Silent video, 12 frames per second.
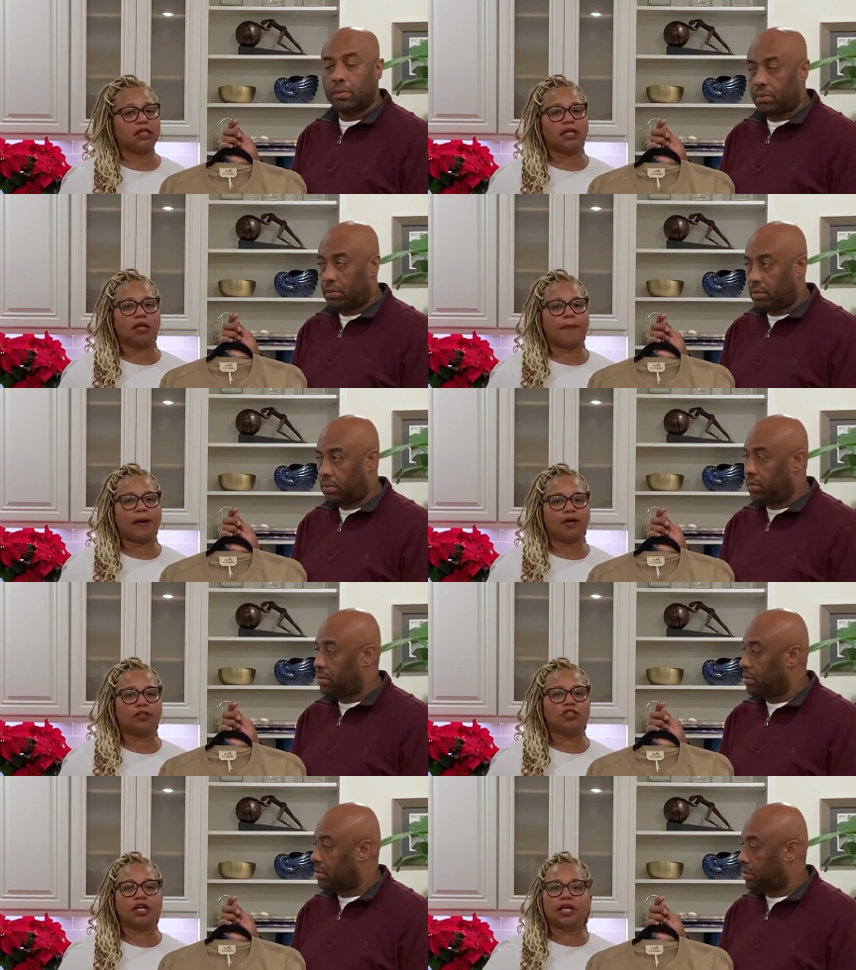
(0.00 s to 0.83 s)
Speaker 1: in a
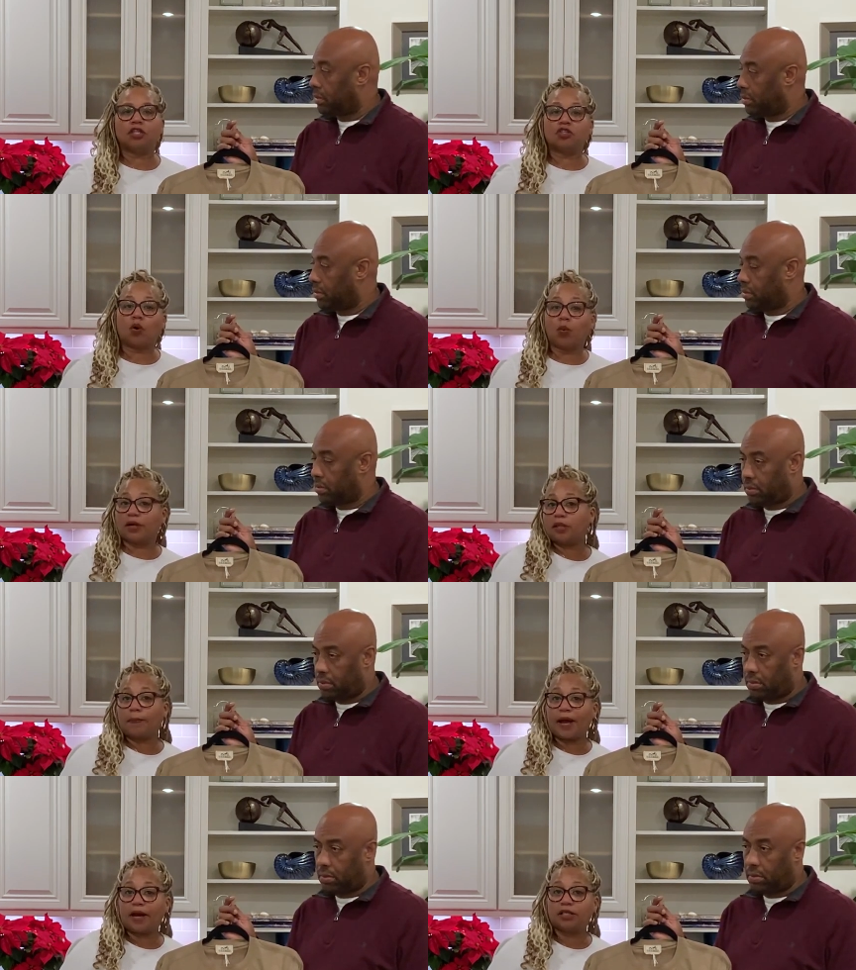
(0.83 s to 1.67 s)
pair of jeans or with a
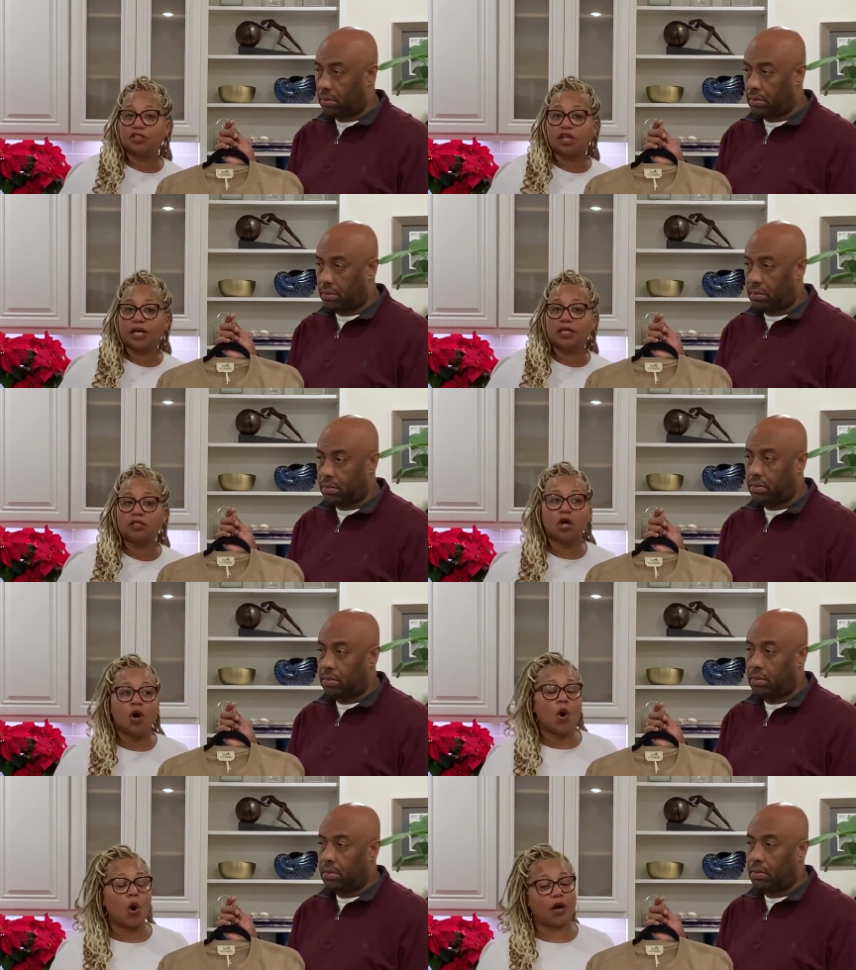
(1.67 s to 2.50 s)
pair of jeans,
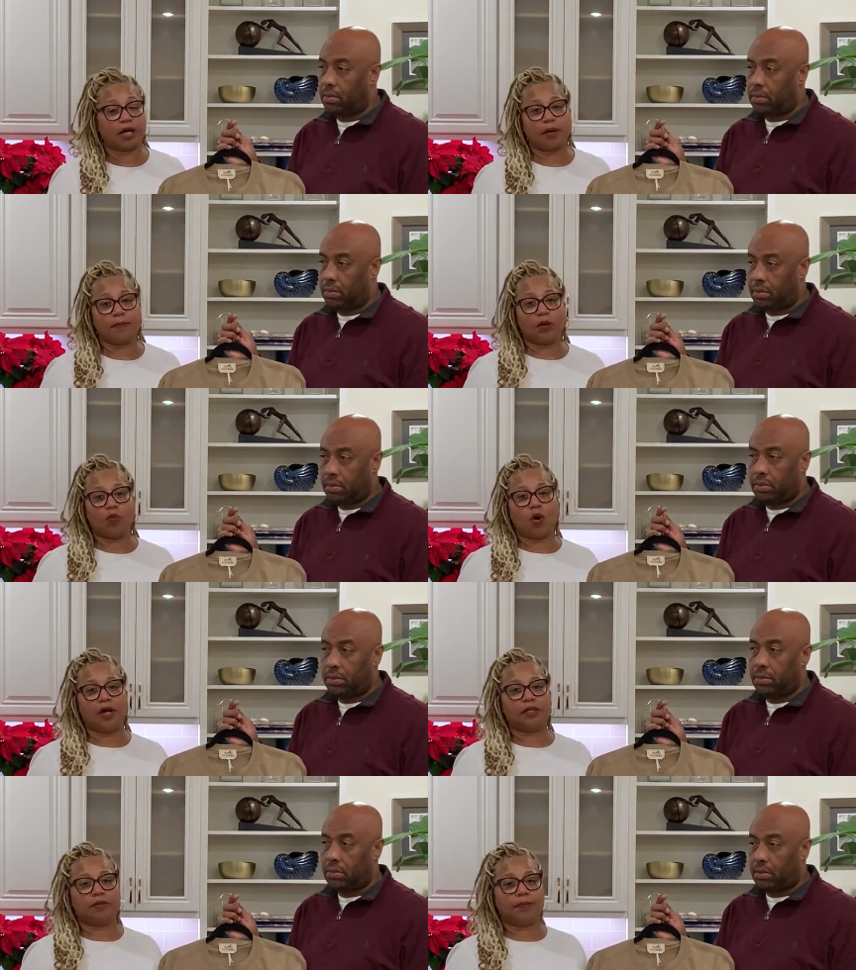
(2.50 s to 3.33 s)
or it can be
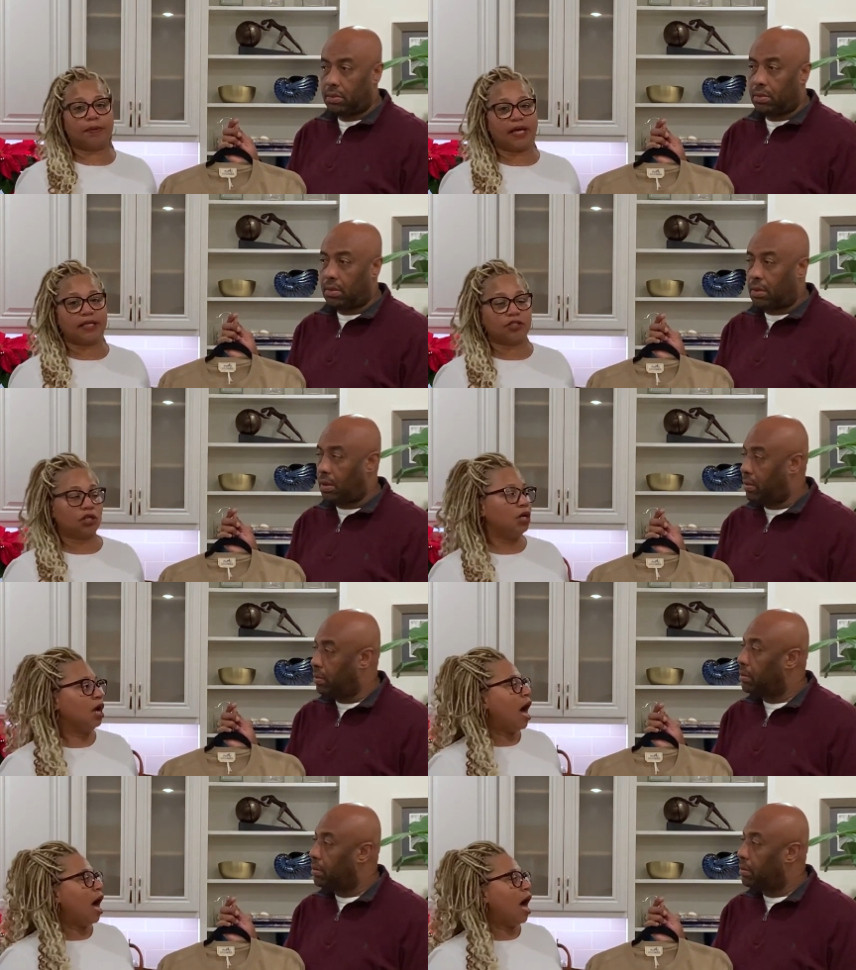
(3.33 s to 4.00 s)
worn in a blazer.